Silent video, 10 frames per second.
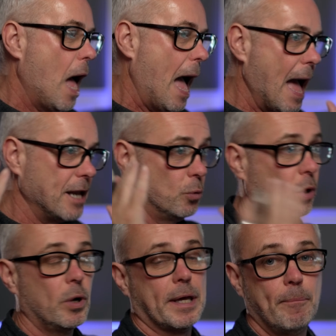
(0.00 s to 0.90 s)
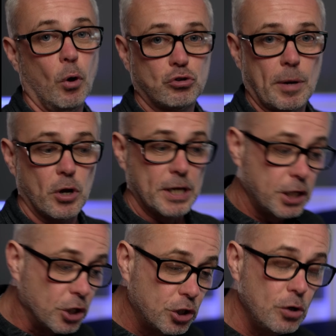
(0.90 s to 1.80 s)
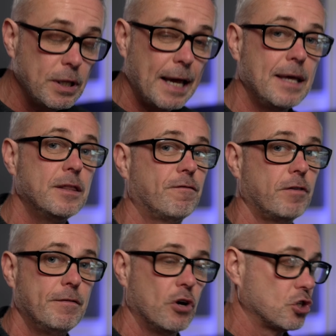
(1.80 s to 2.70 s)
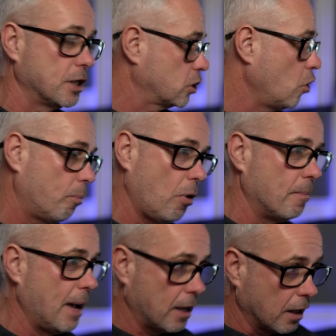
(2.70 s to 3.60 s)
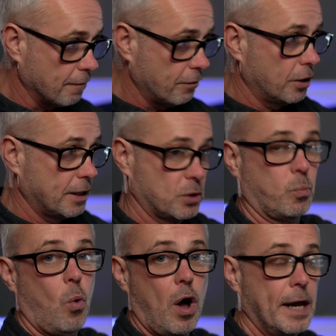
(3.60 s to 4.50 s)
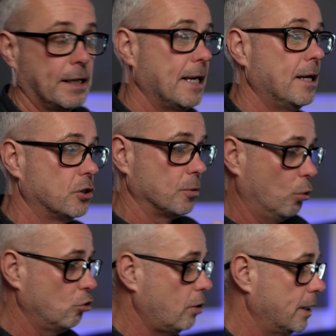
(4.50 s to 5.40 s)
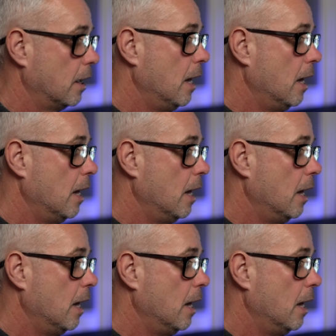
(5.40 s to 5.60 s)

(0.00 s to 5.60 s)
and you want to work in portrait mode. Now you can do that in the free version, that's not a problem. I can convert this wide into portrait.